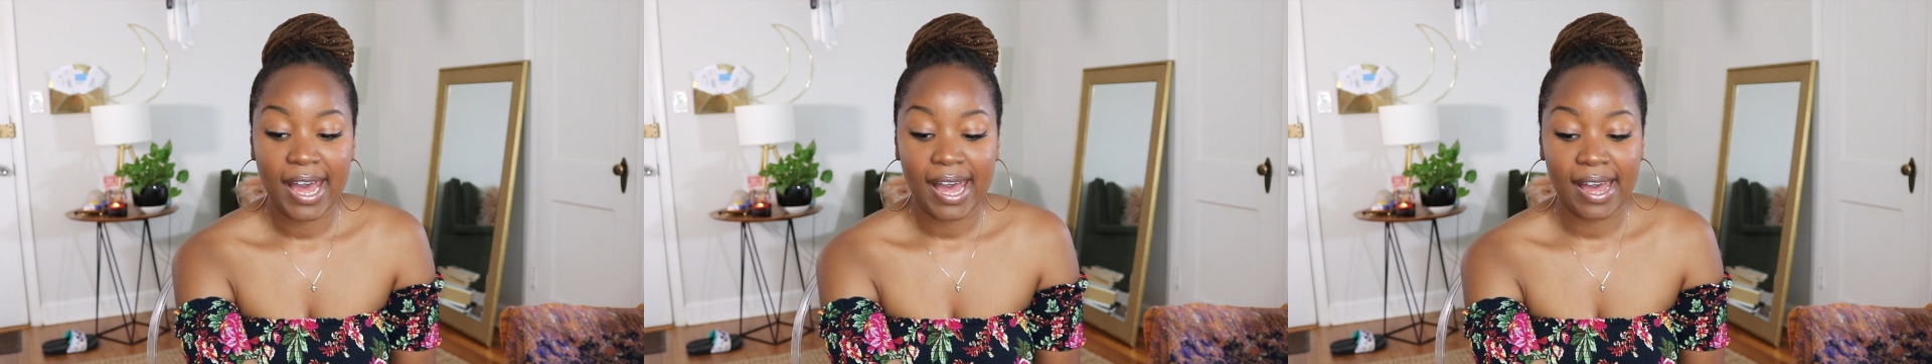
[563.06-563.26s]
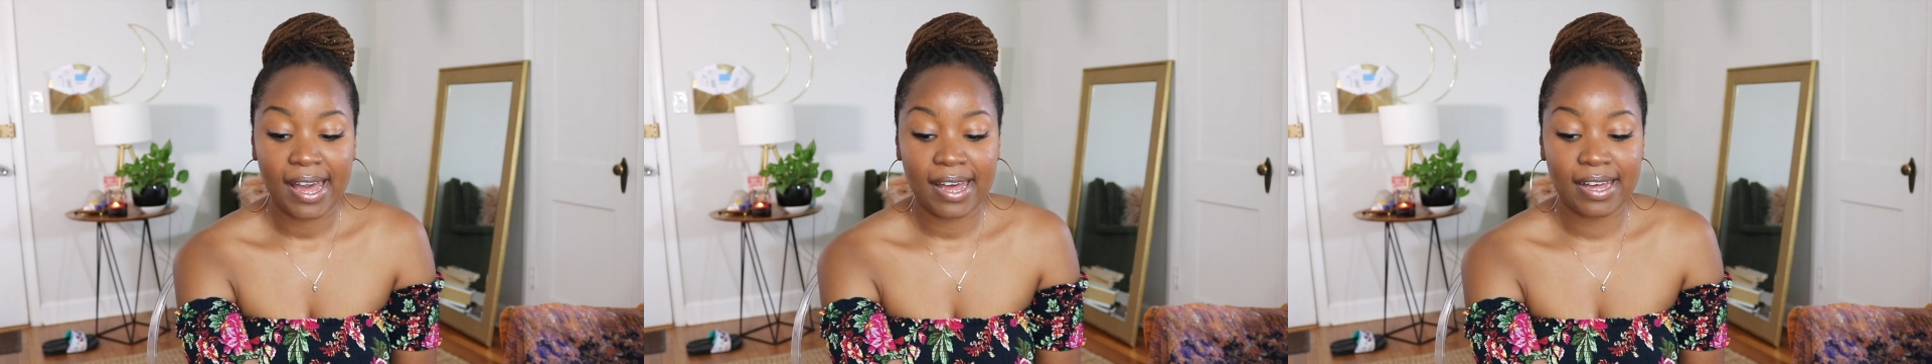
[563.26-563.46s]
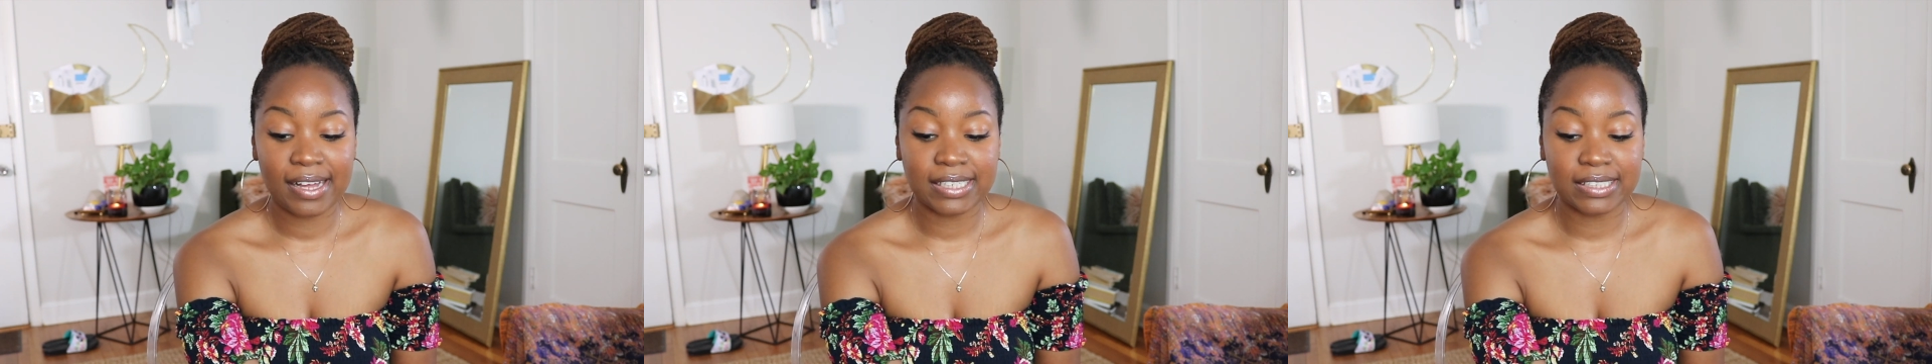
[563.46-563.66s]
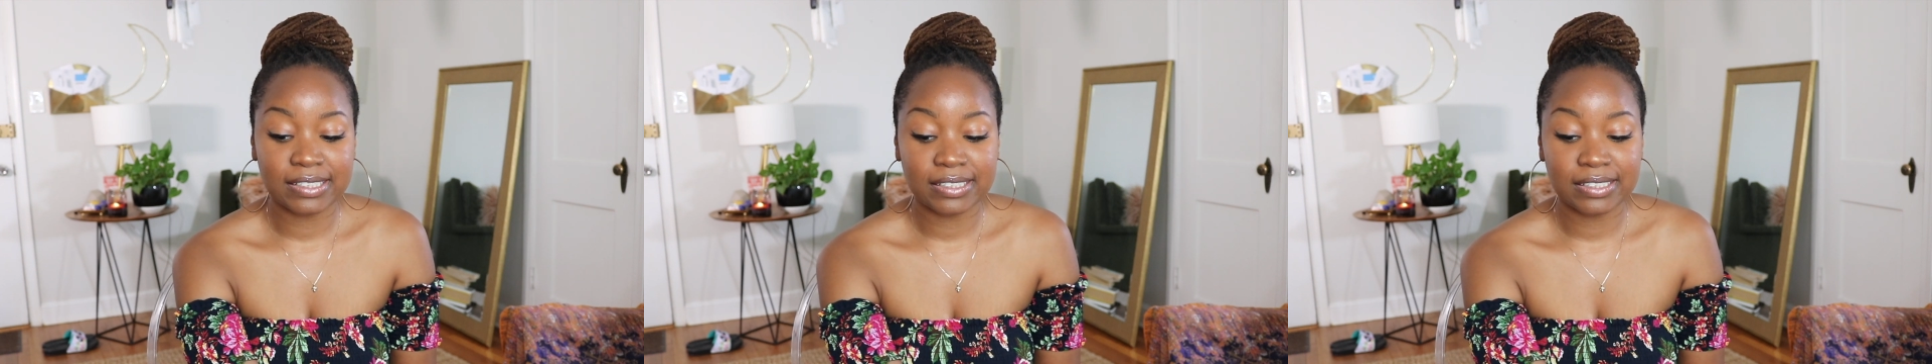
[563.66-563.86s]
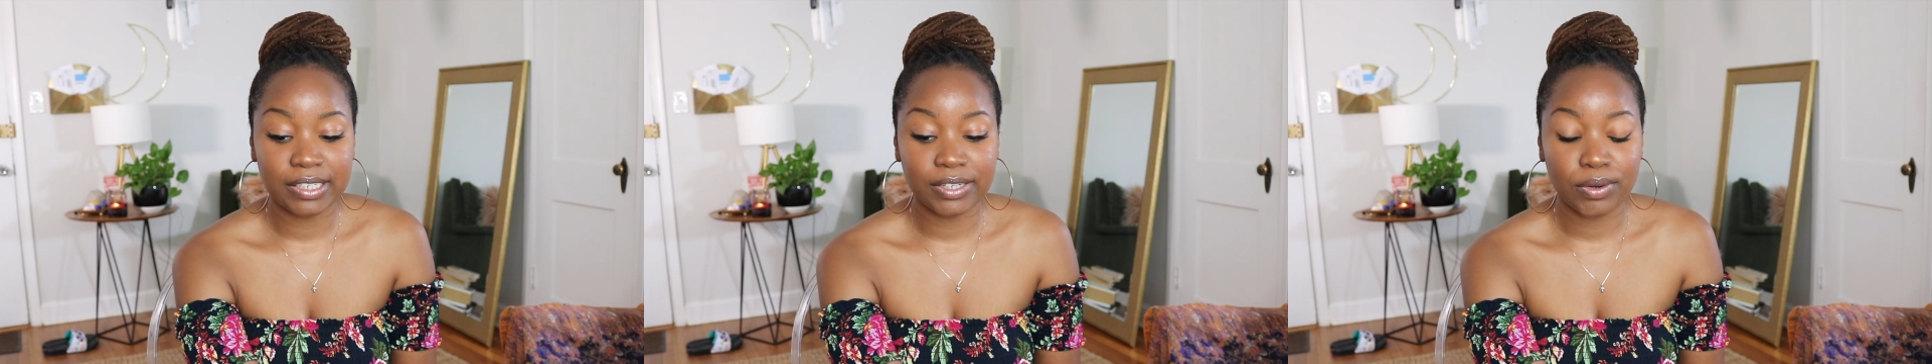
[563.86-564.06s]

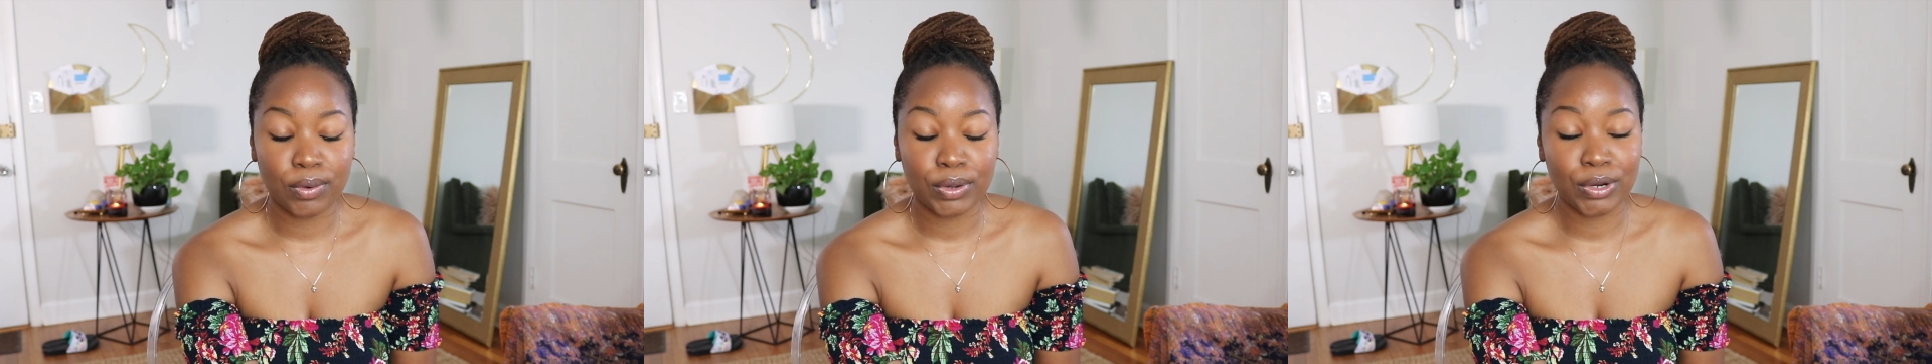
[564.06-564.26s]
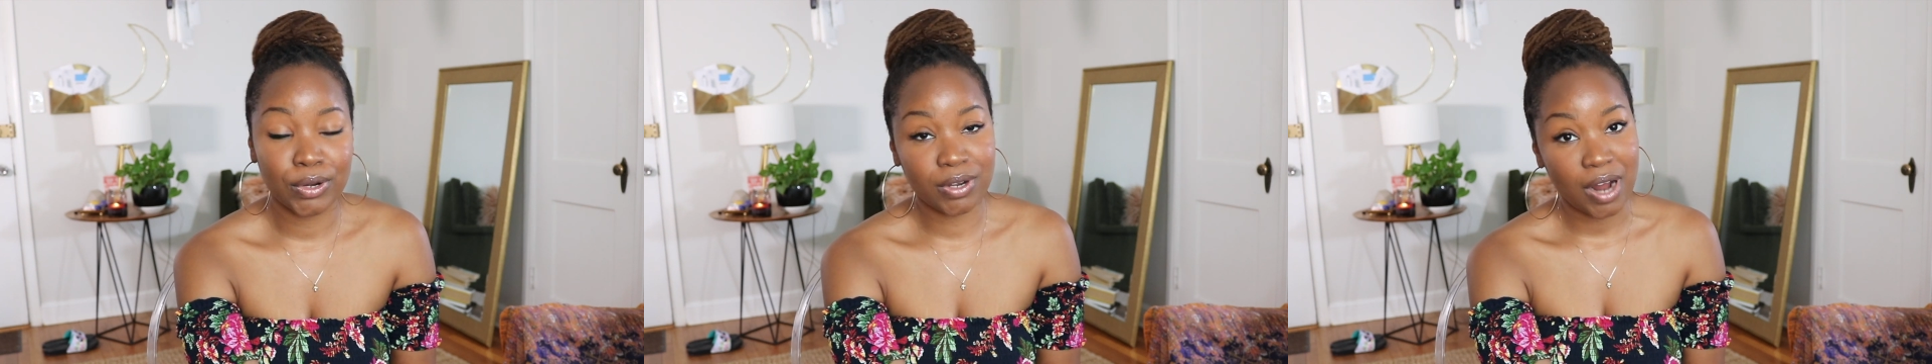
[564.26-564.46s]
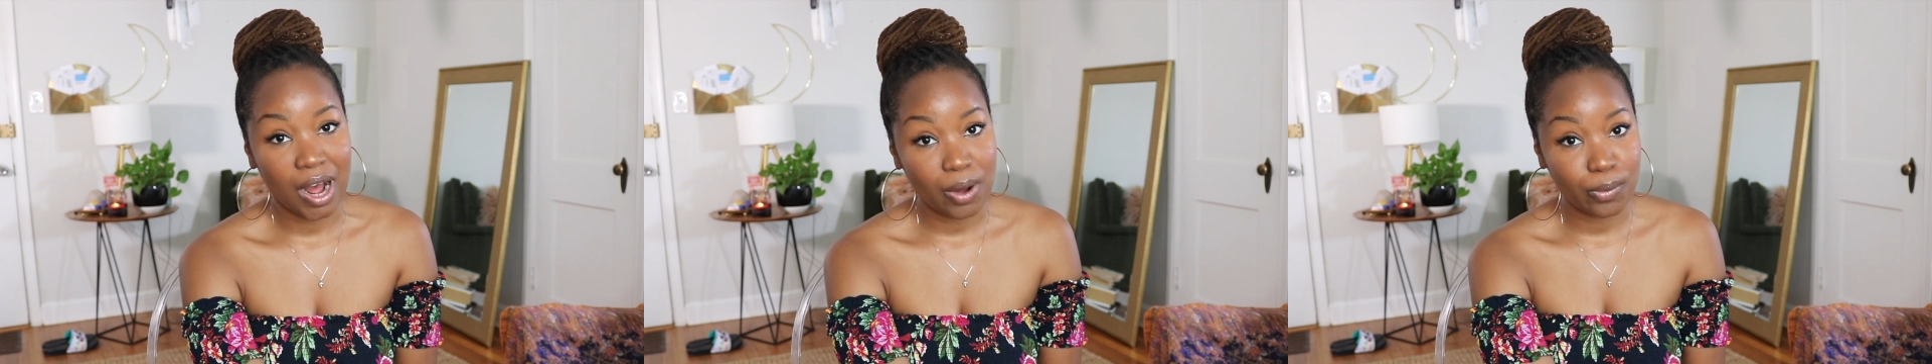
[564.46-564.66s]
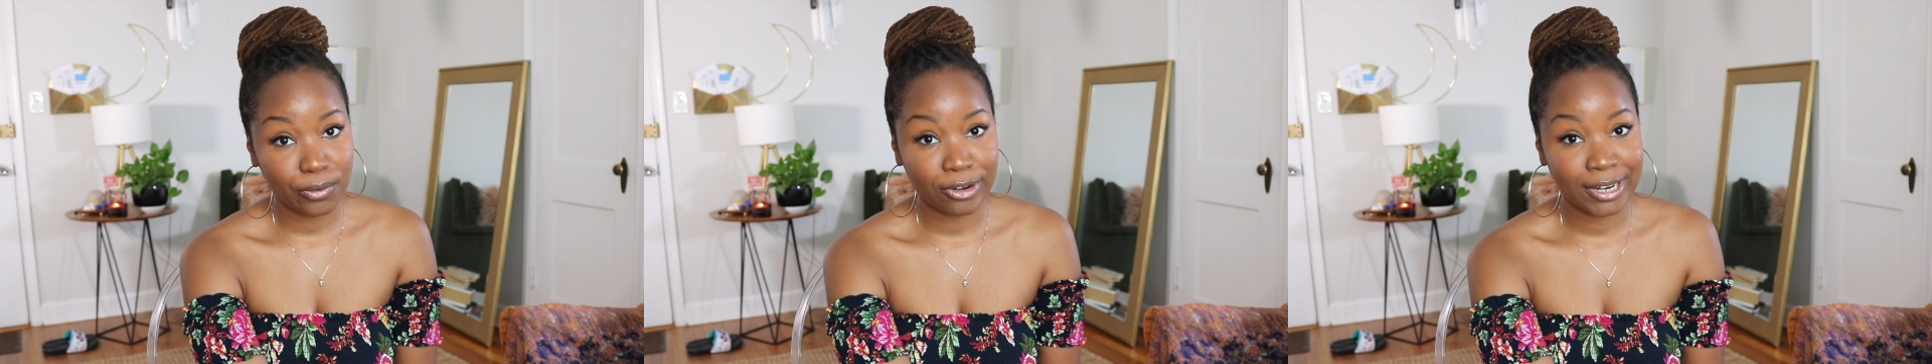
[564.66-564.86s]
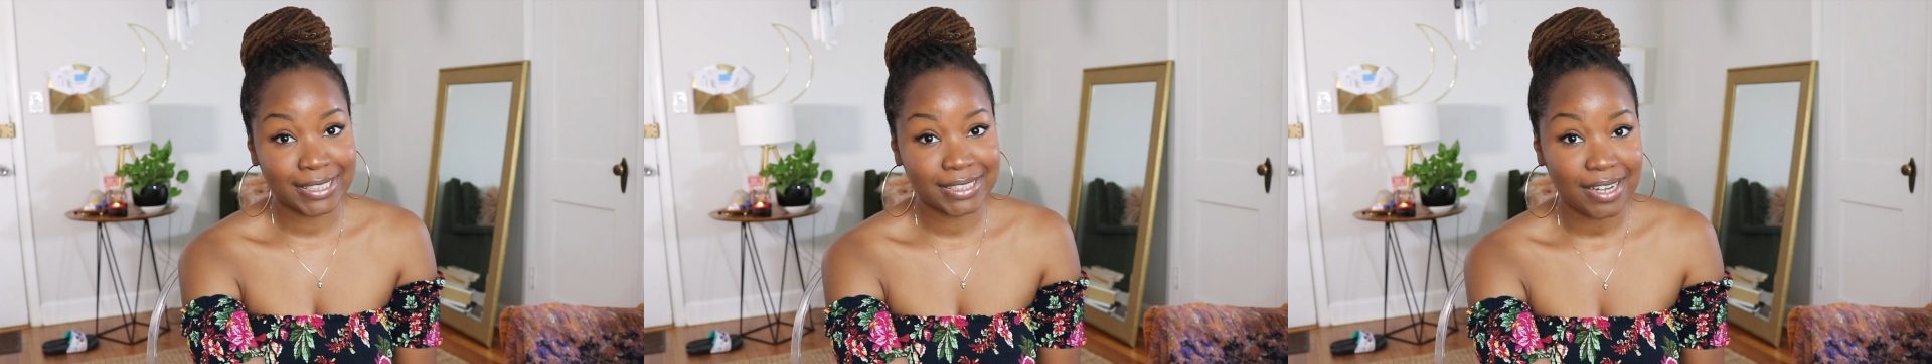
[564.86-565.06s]
and you know you're not
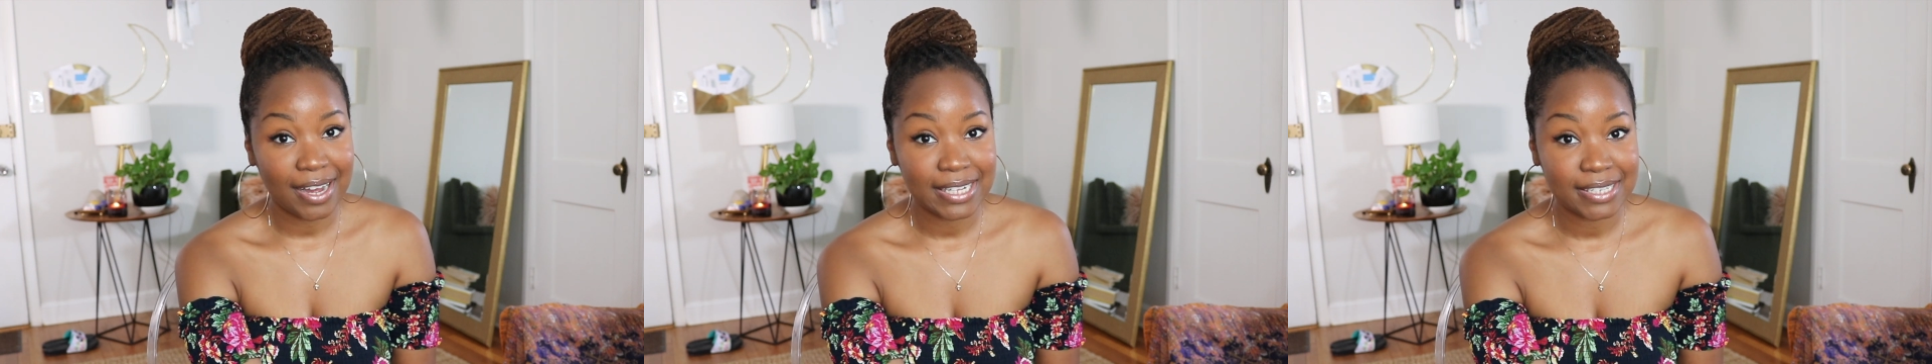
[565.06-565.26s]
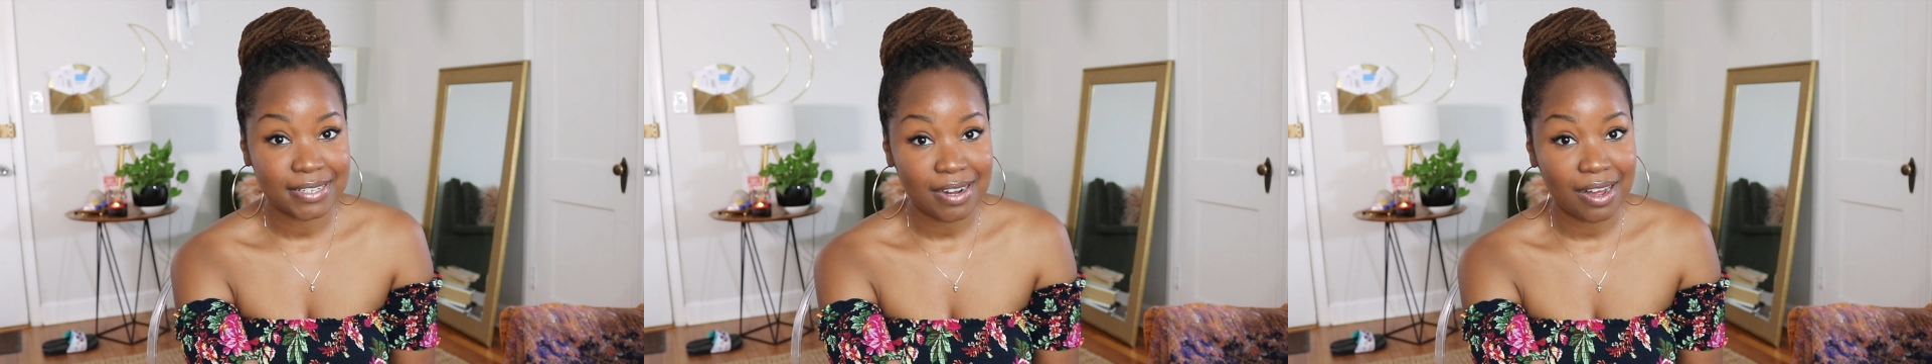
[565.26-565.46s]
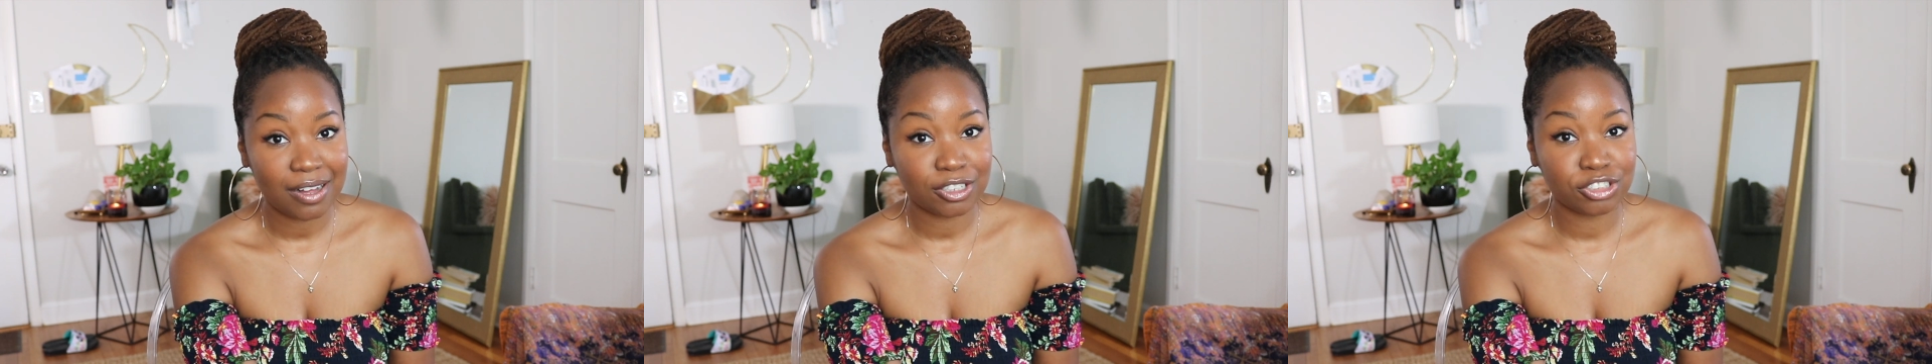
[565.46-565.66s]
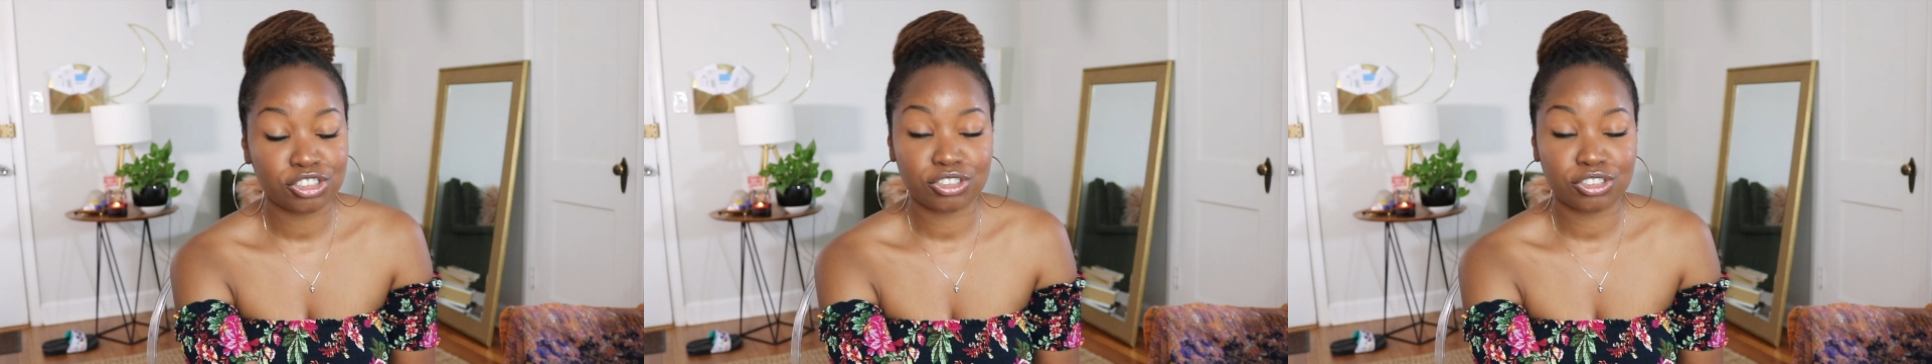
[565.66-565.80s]
wearing tight styles,